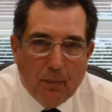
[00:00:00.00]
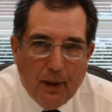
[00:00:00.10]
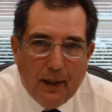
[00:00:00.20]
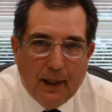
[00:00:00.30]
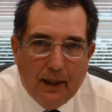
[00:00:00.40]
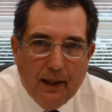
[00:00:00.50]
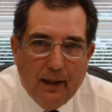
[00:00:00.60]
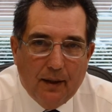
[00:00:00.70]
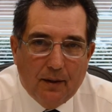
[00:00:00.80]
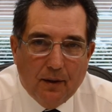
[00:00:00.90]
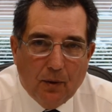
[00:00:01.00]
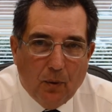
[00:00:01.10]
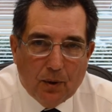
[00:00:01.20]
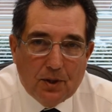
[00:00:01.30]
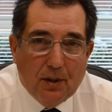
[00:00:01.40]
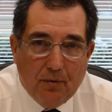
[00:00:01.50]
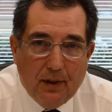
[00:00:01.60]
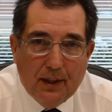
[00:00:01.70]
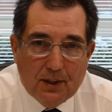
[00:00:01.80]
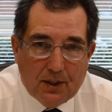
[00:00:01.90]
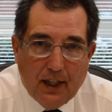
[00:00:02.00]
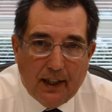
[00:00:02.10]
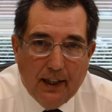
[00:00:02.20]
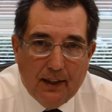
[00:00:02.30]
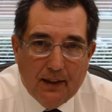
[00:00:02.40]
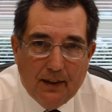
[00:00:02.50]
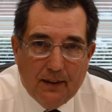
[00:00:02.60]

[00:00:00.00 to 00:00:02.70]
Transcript: money than the horse that finished second.